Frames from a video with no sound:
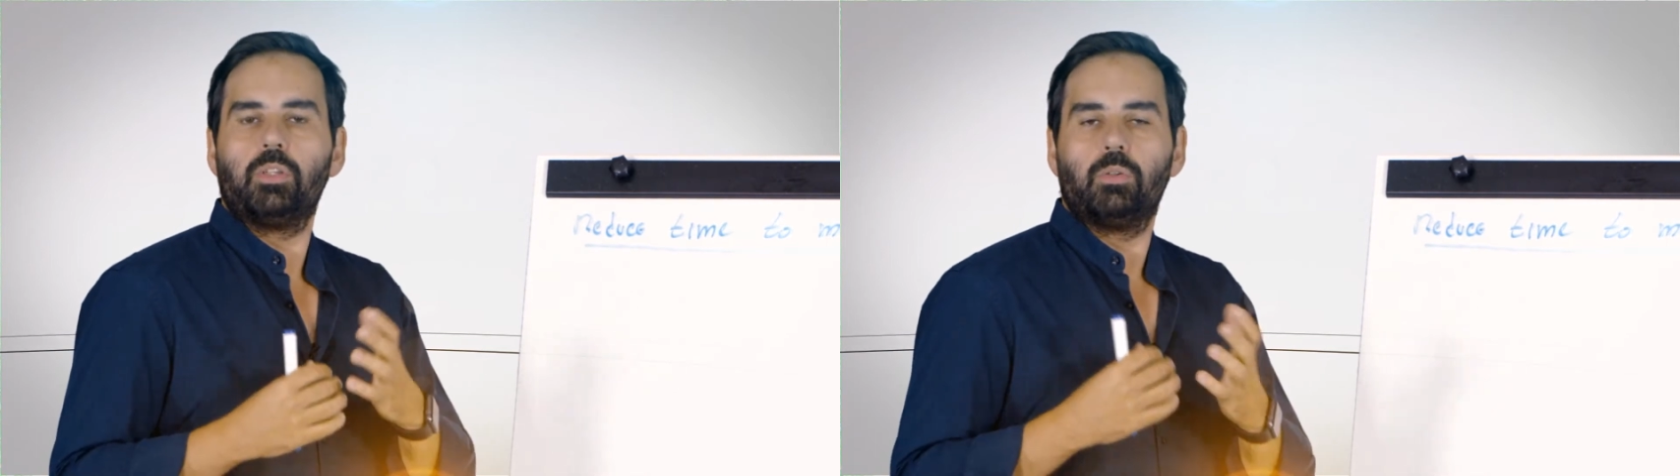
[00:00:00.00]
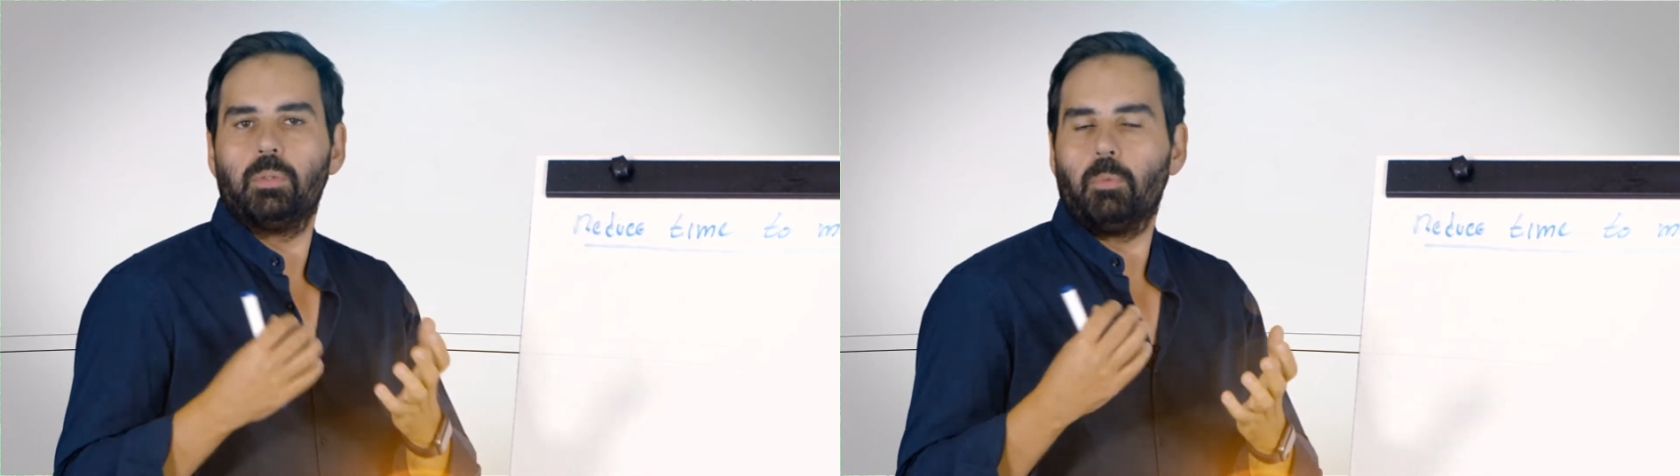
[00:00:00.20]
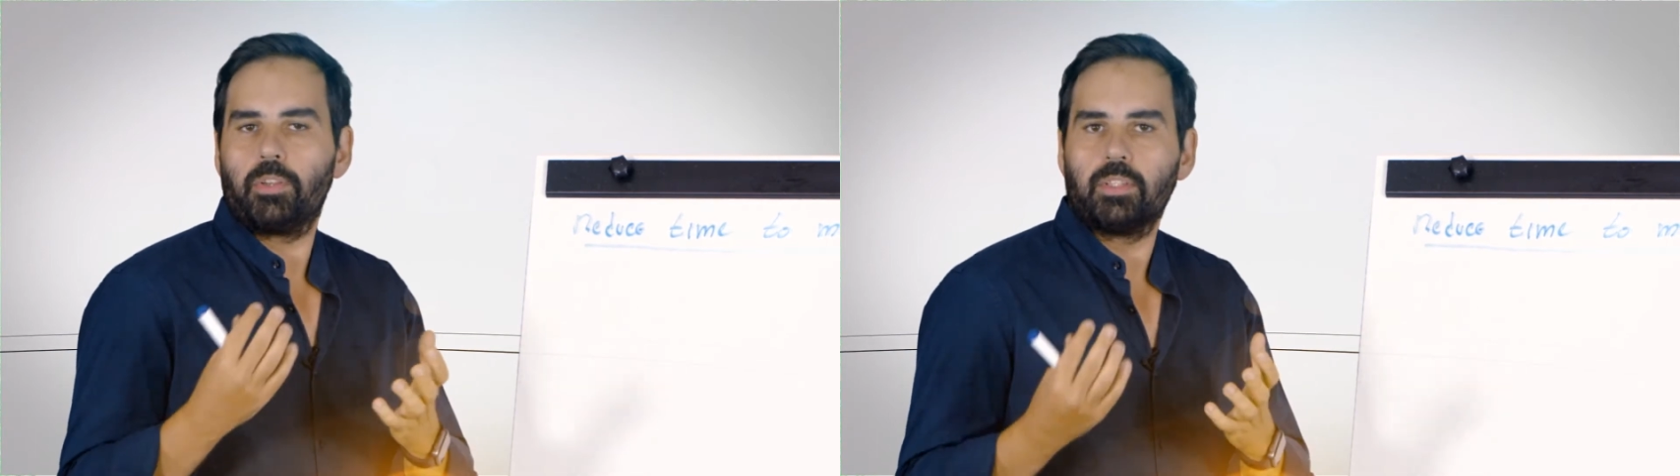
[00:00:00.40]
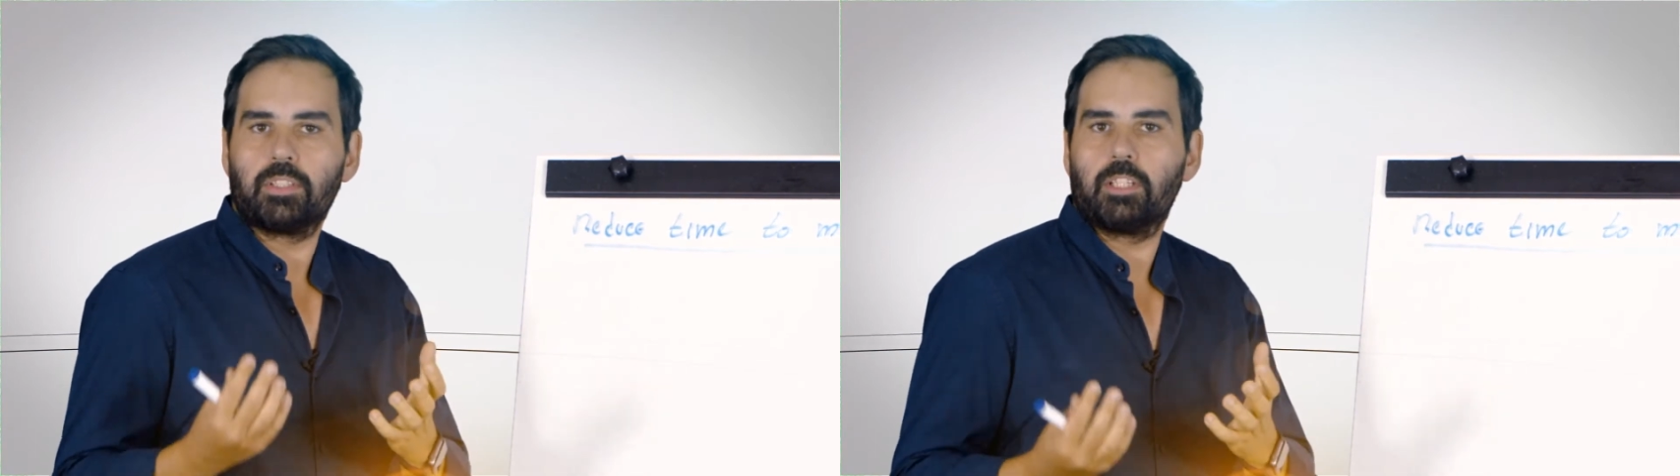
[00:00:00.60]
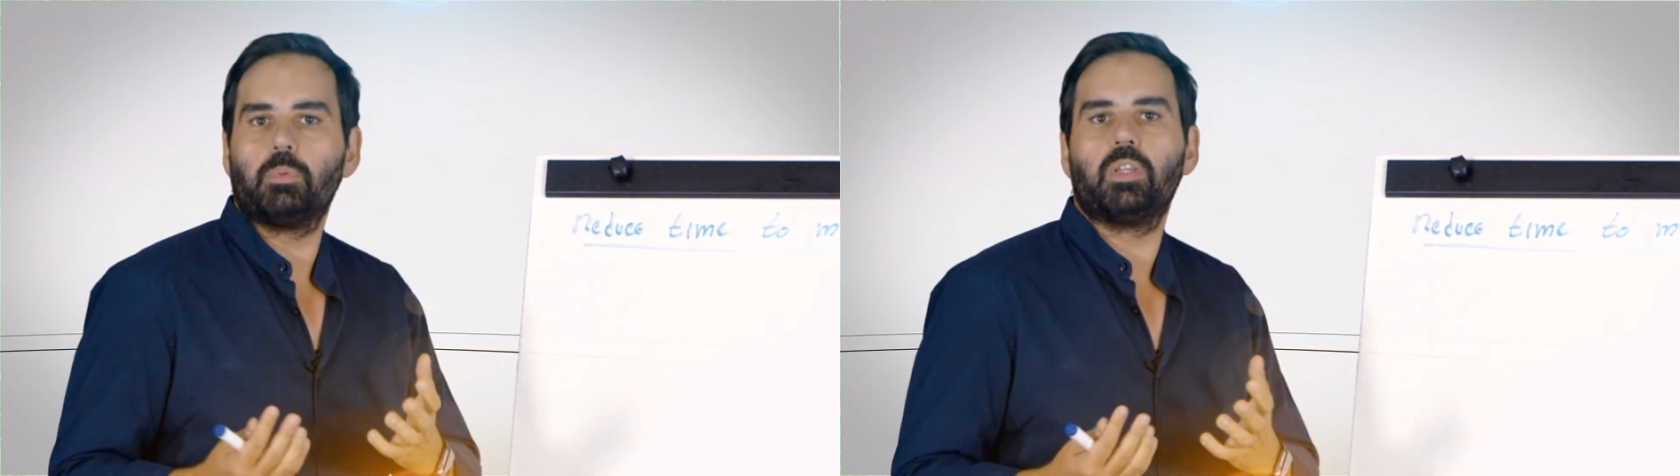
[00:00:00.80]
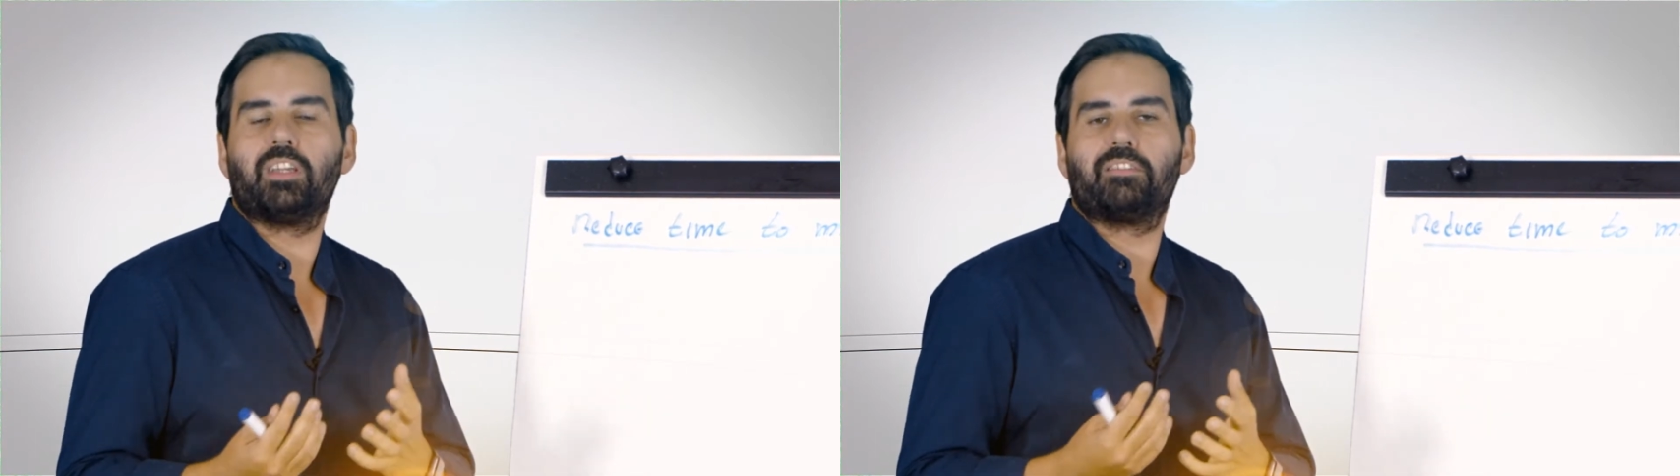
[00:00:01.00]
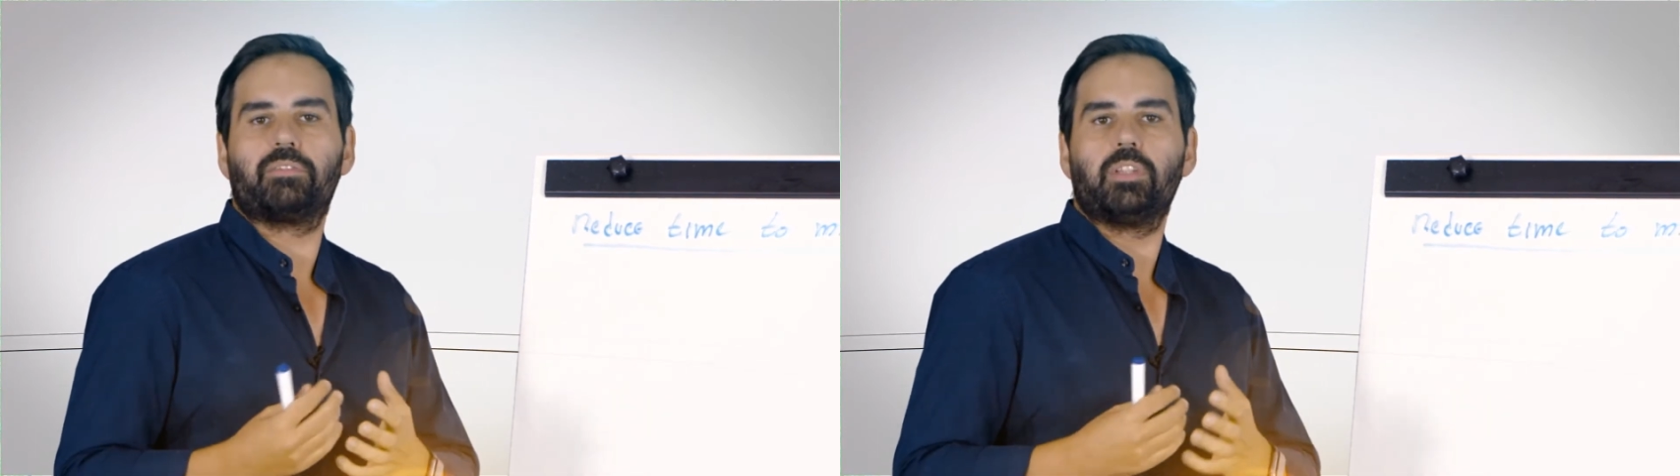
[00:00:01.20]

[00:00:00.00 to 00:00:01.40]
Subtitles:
the models that we have,